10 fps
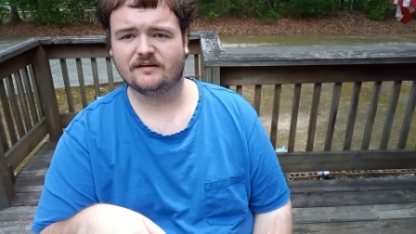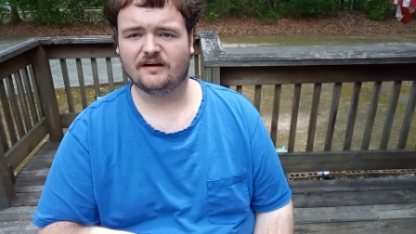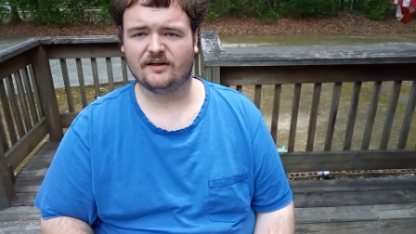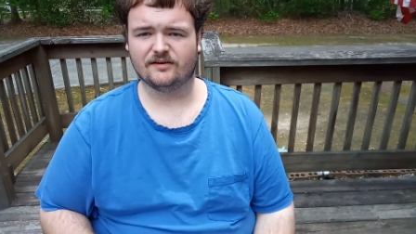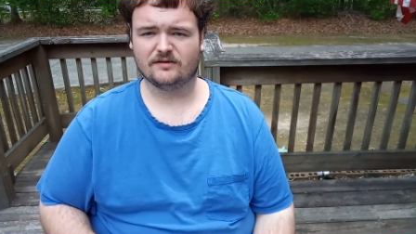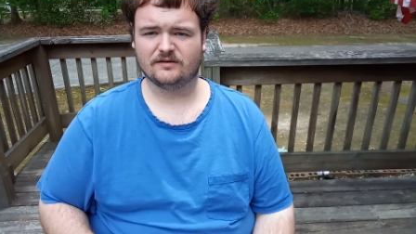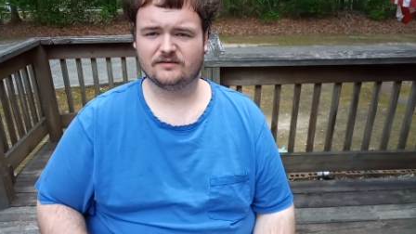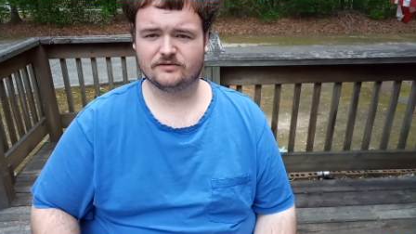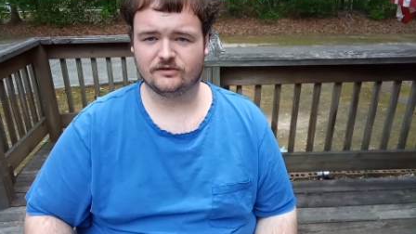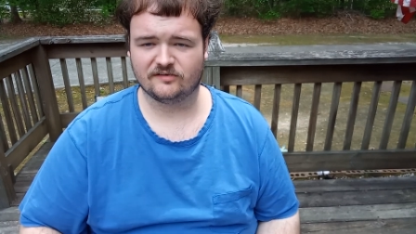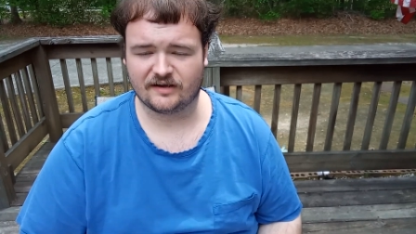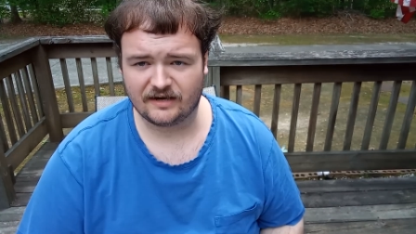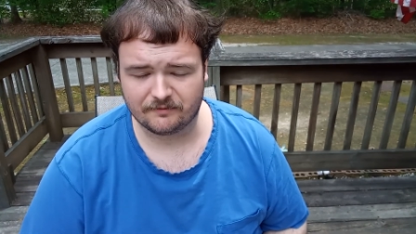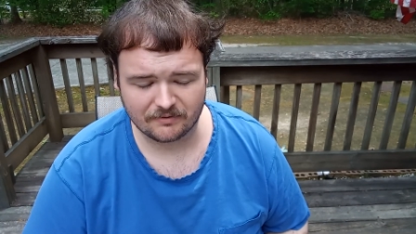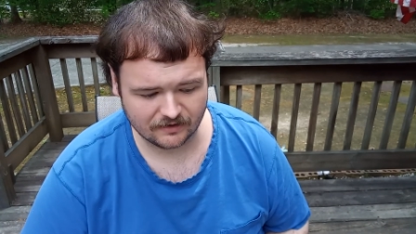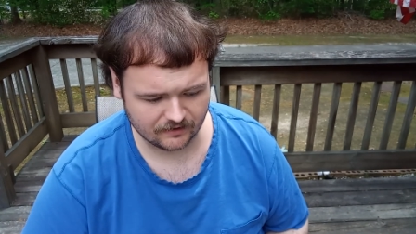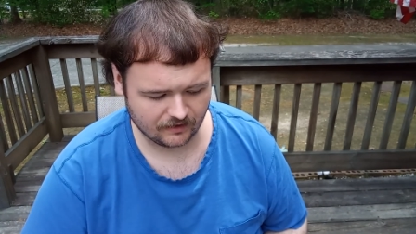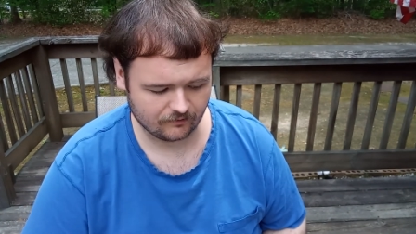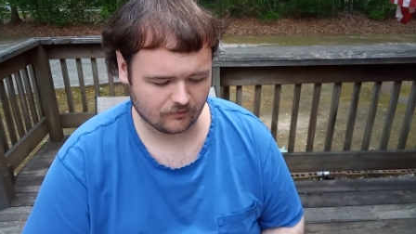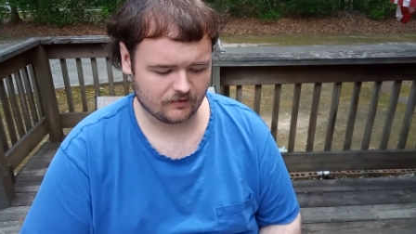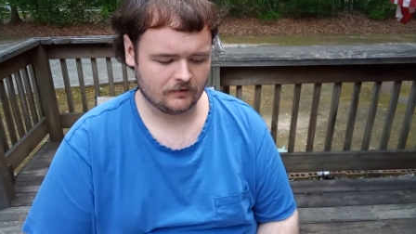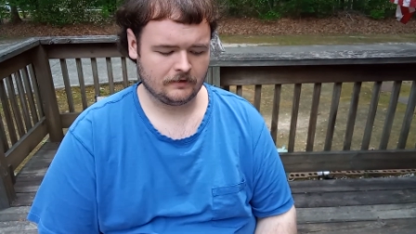other shoes I had. But uh, anyway.